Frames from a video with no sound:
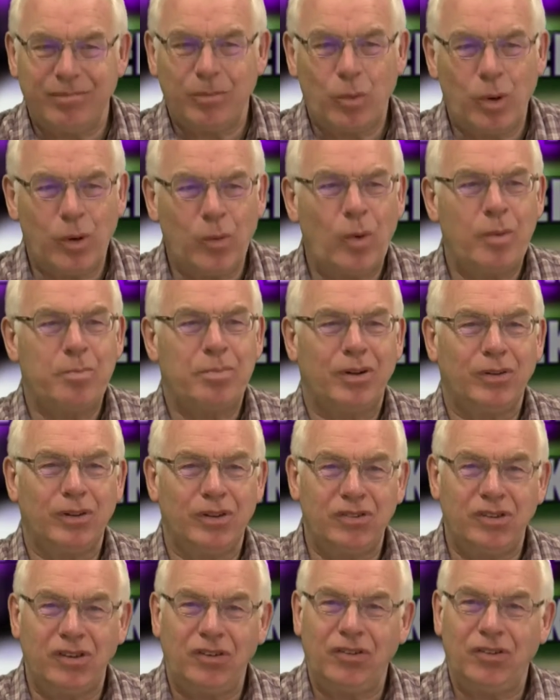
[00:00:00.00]
with, with
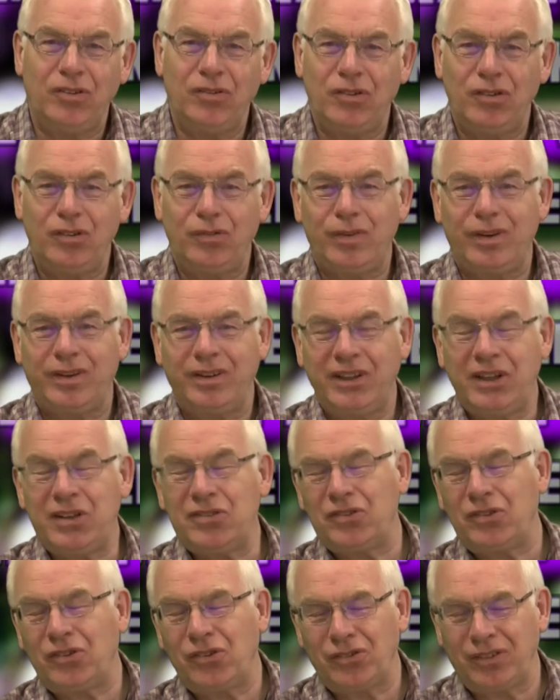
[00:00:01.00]
politicians, it's very
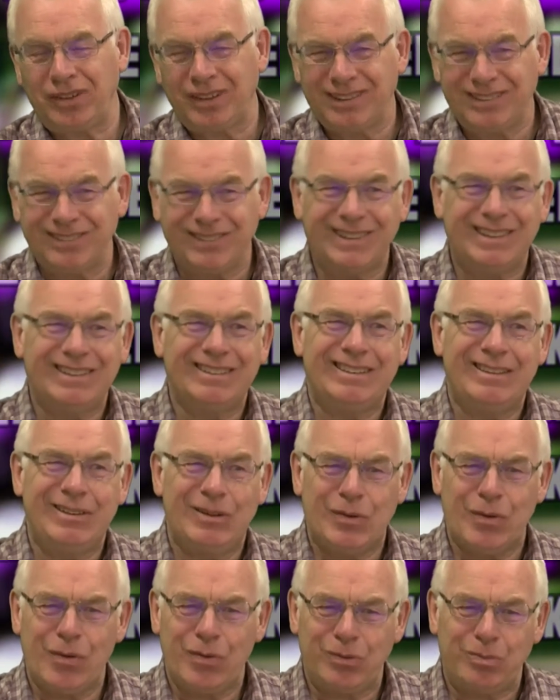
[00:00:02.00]
easy to say, oh, well, the
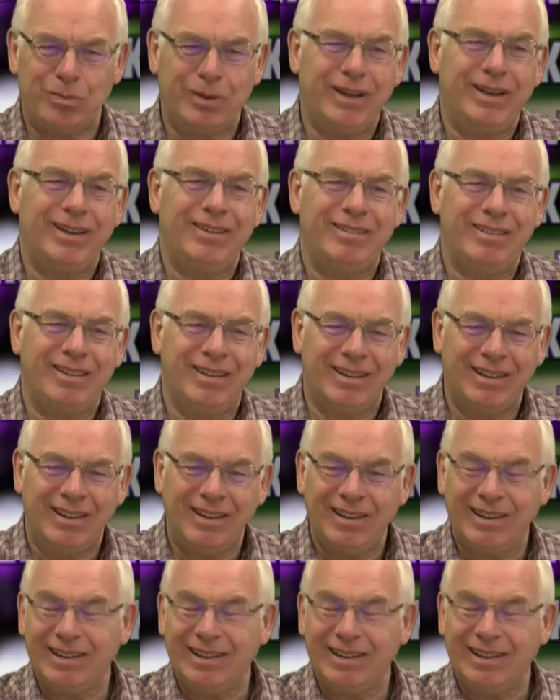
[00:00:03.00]
North's being uh,